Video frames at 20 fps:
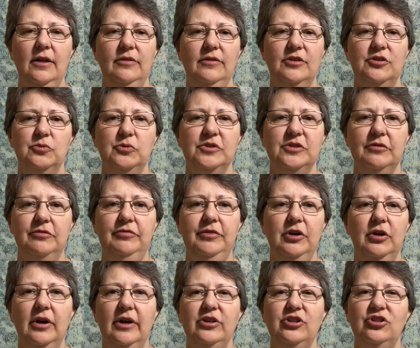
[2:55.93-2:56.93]
this was a
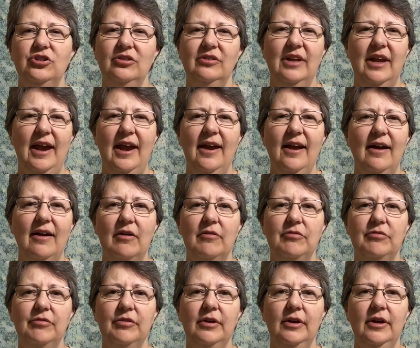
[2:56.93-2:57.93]
fear I shouldn't have.
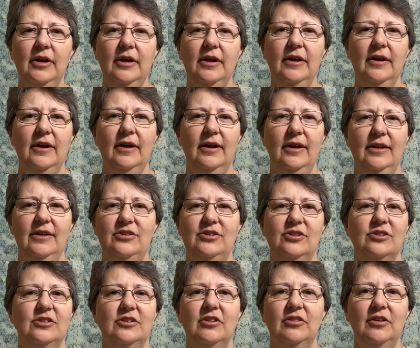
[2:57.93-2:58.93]
It's
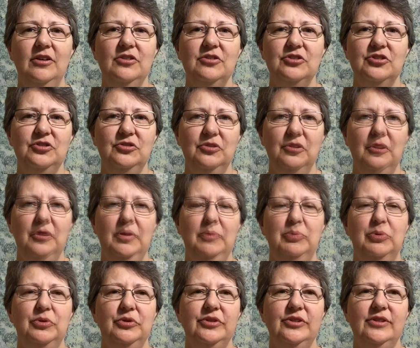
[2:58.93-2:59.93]
just a thunderstorm.
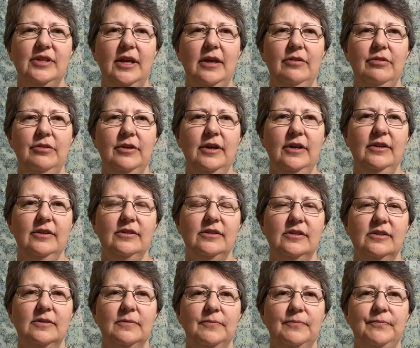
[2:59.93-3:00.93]
People say
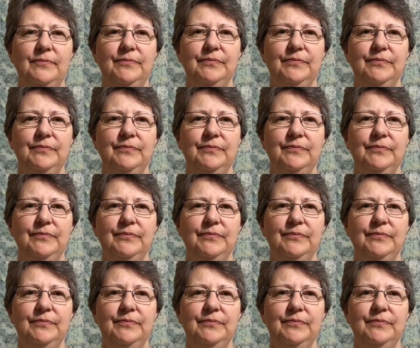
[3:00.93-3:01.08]
things